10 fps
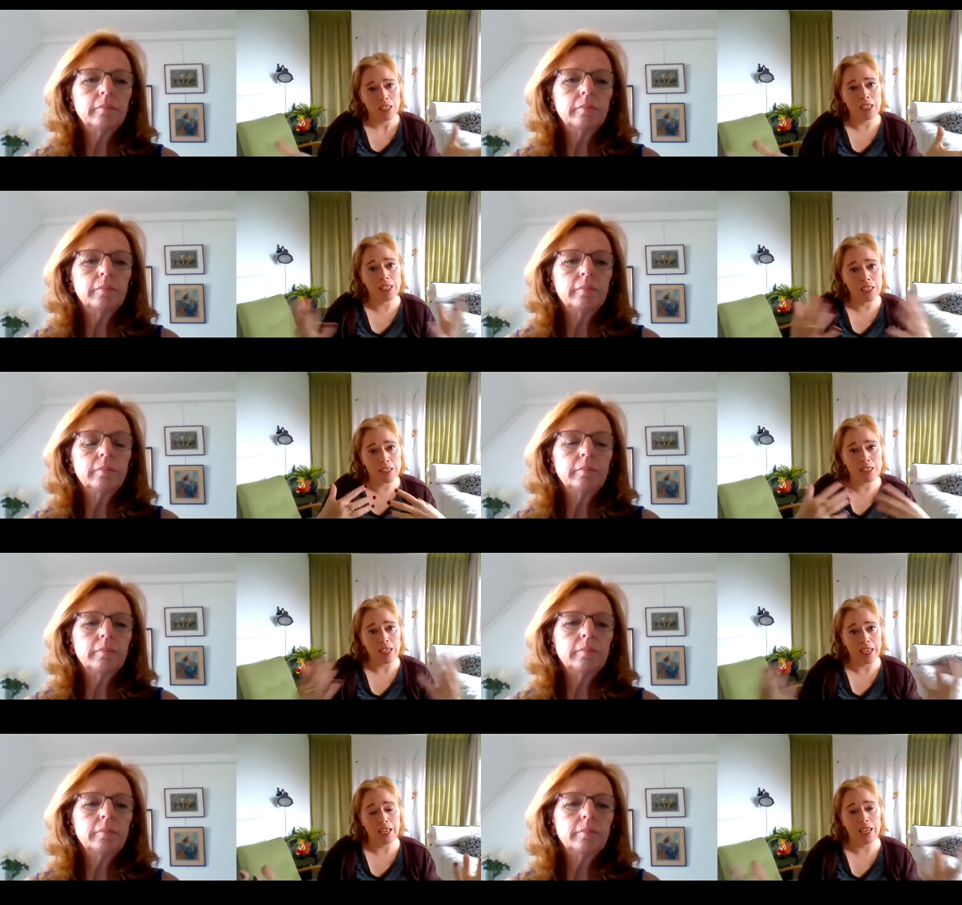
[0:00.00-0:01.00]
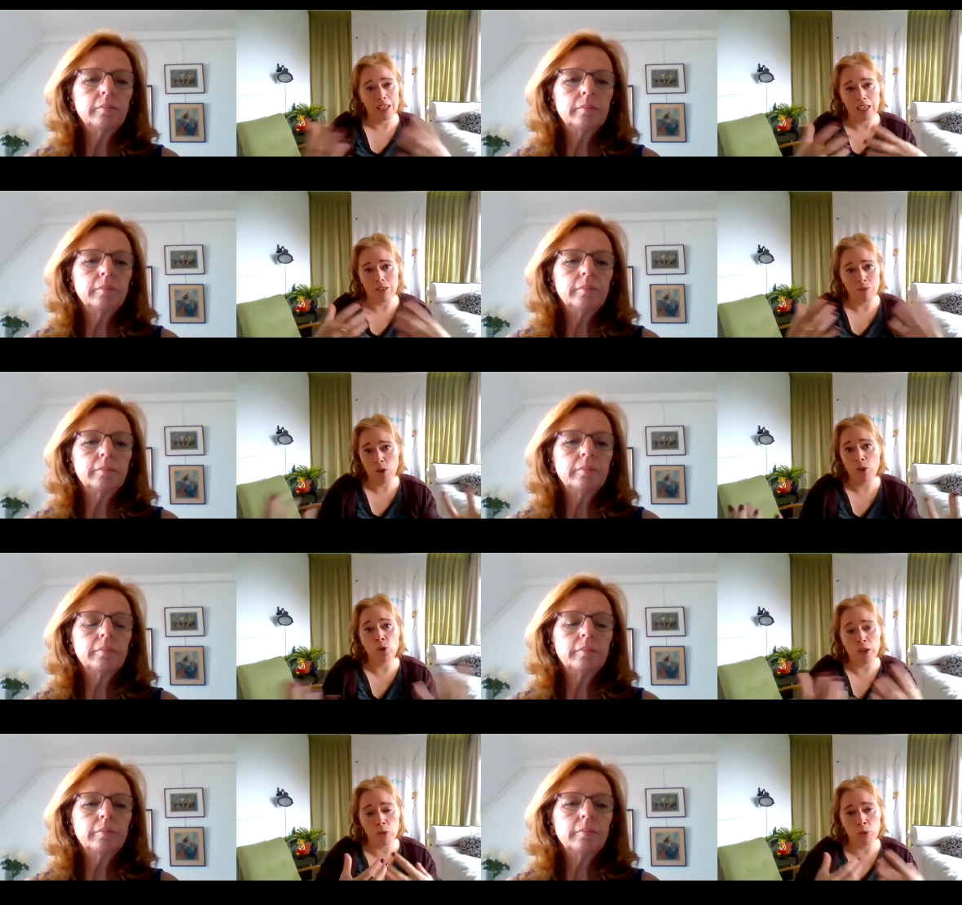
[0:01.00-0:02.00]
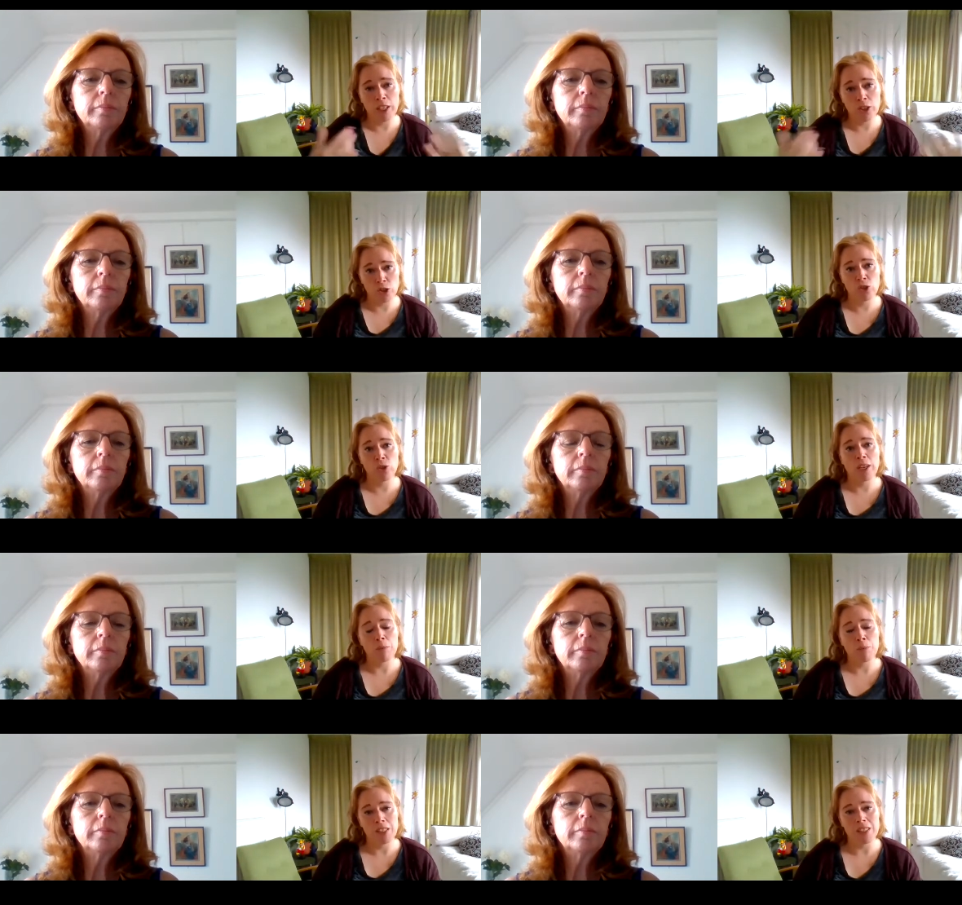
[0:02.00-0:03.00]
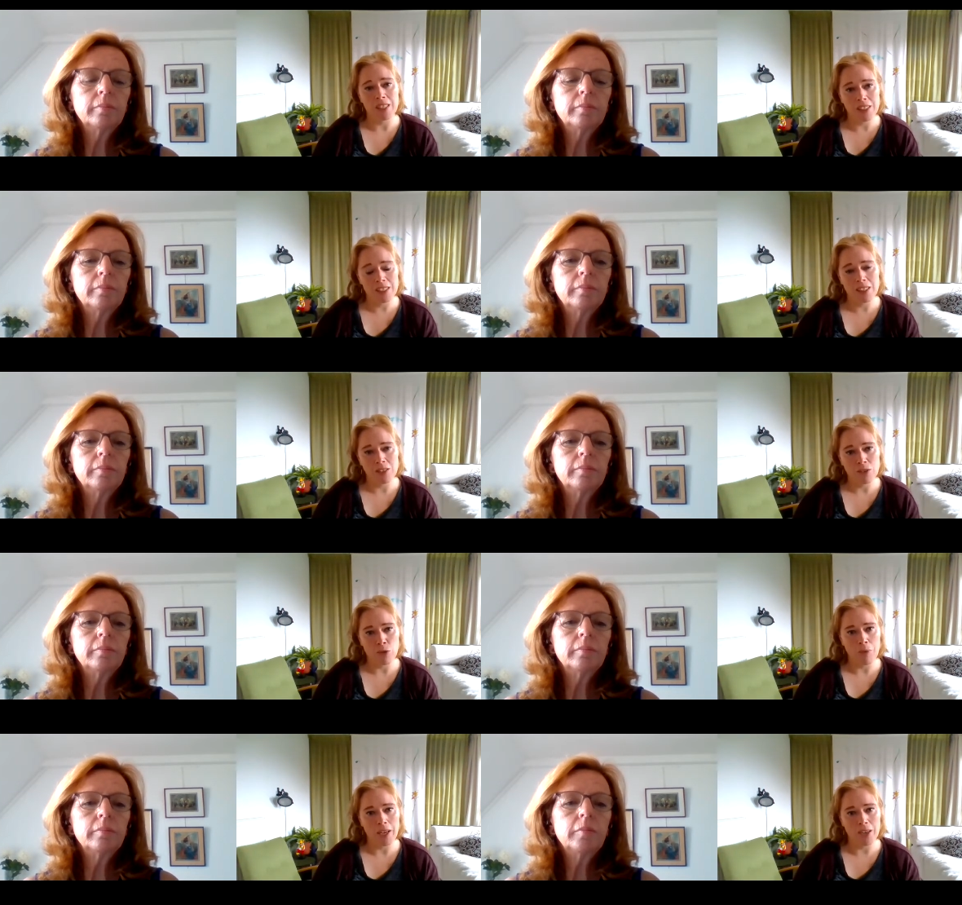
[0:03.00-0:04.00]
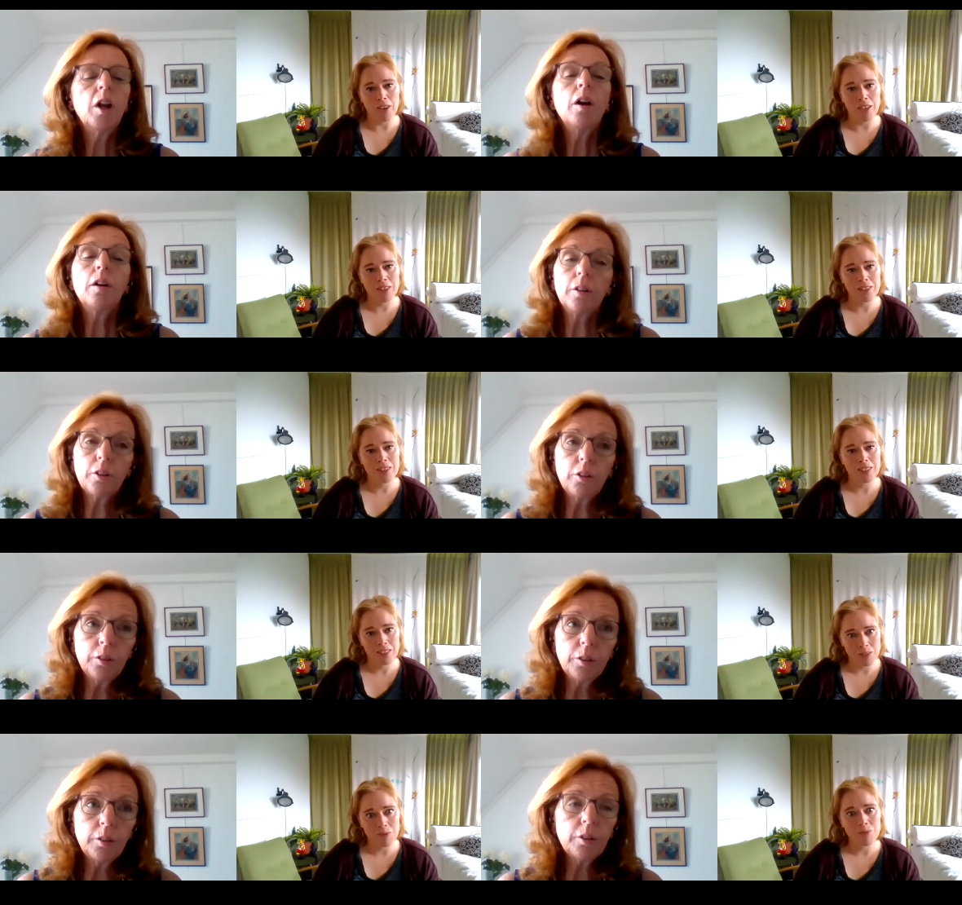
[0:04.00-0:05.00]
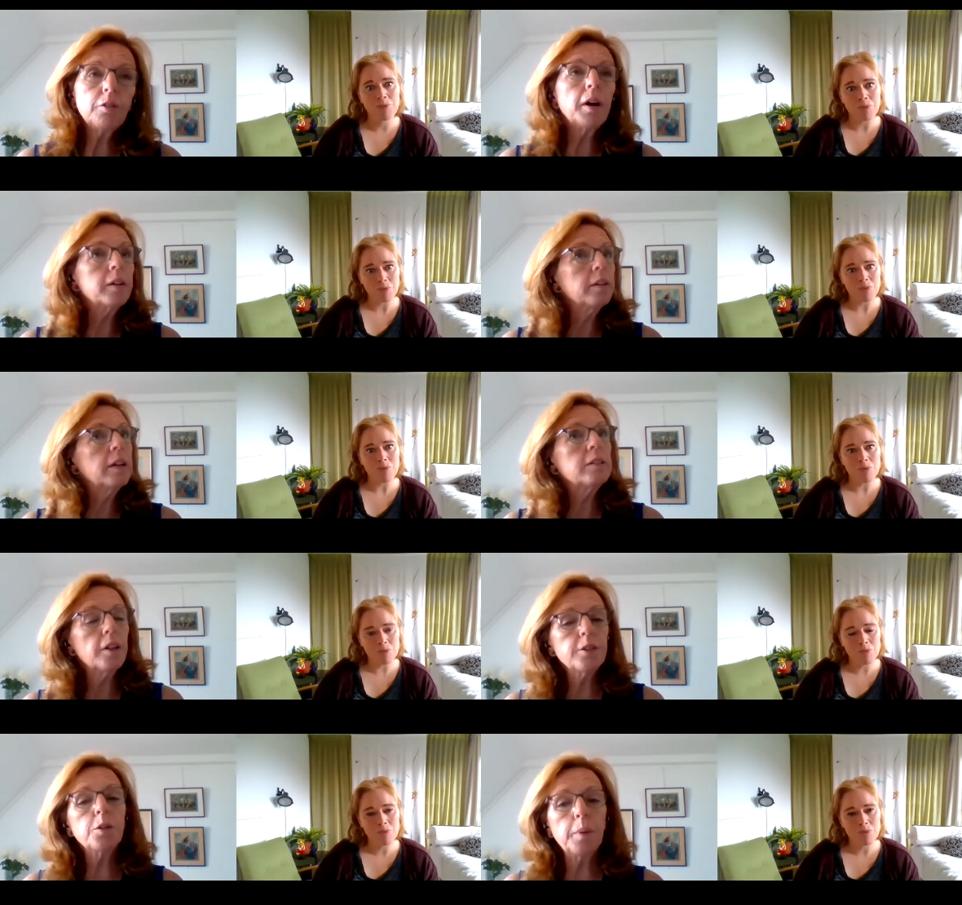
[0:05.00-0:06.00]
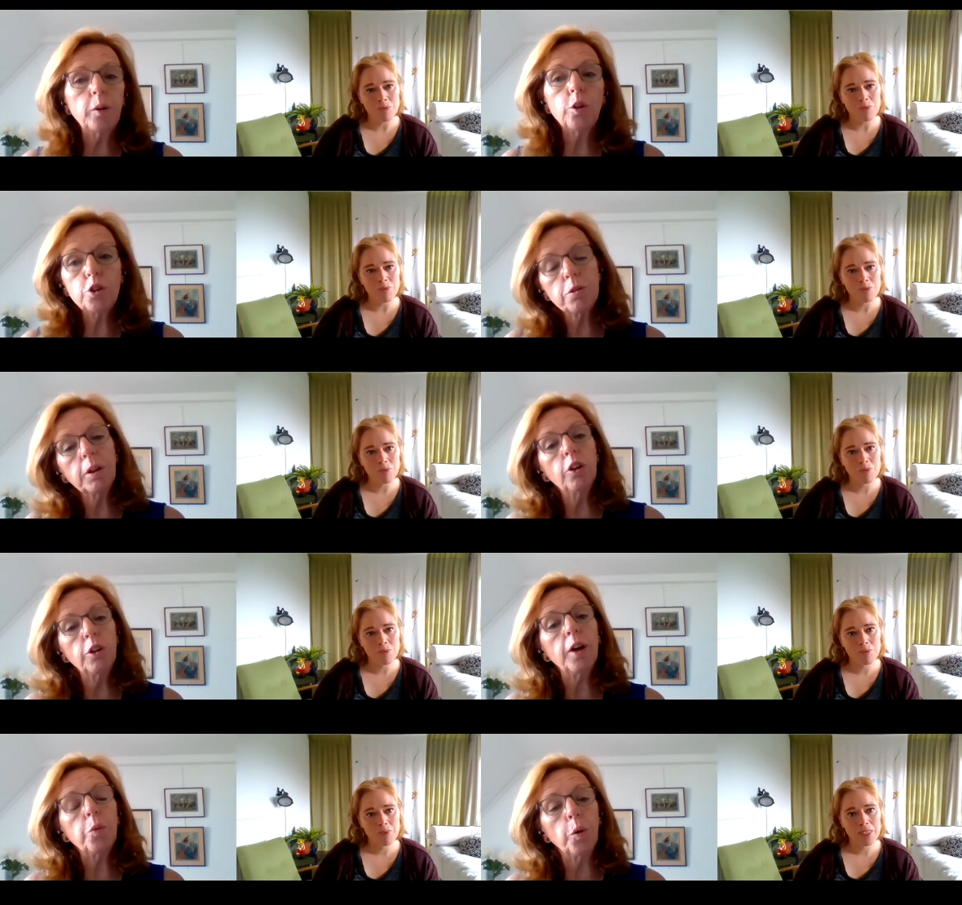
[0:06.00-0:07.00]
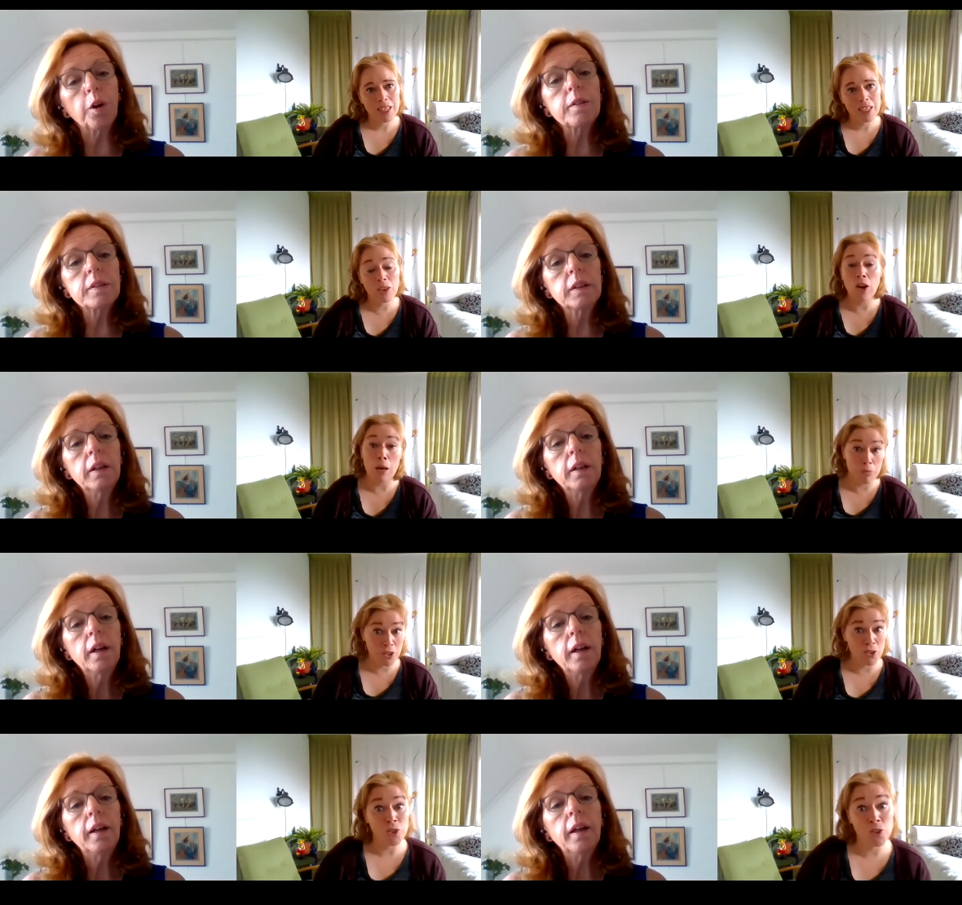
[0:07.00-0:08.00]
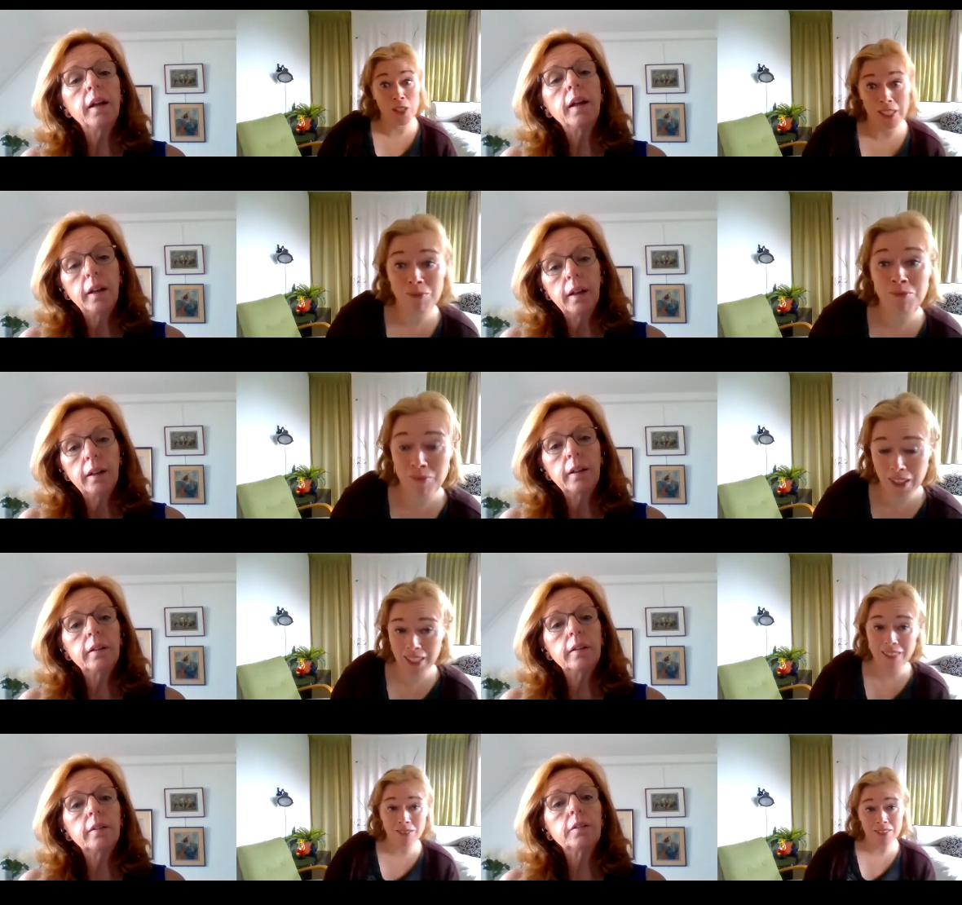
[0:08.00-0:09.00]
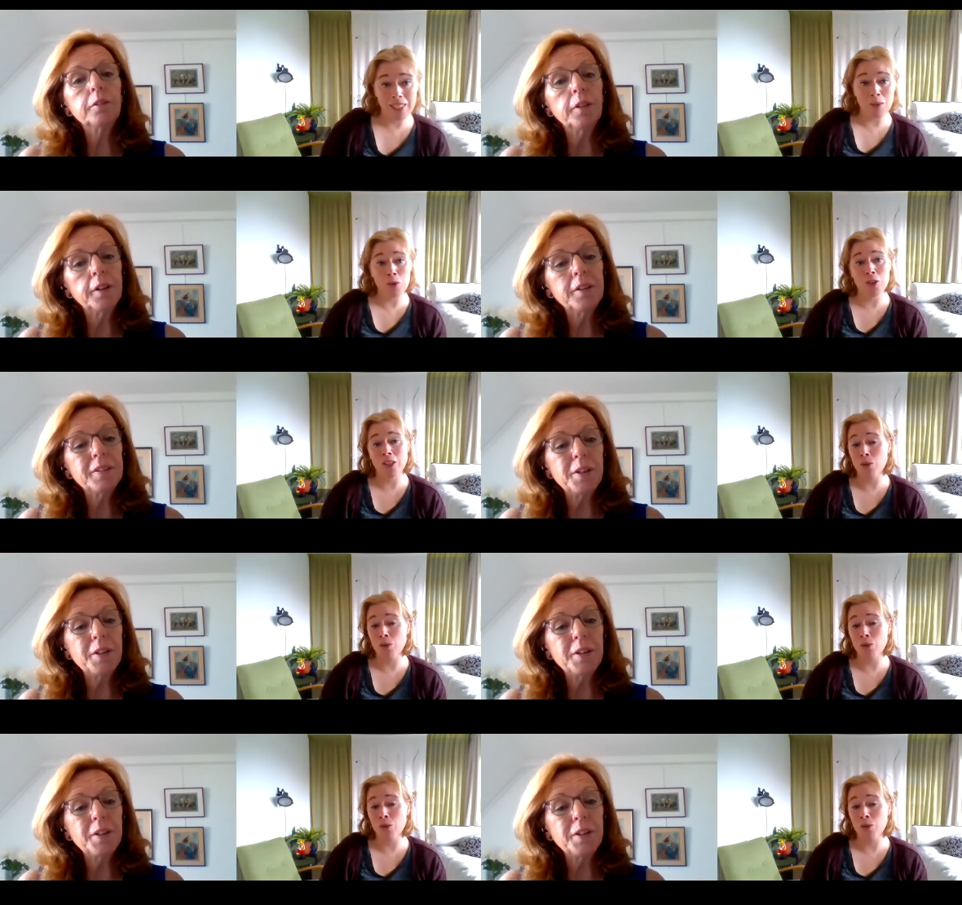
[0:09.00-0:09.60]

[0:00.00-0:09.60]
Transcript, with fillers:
Speaker 1: it is a great way just to get business from there on.
Speaker 2: Correct. And it's also about nurturing your networks. Oh, absolutely. Yeah.
Speaker 1: Network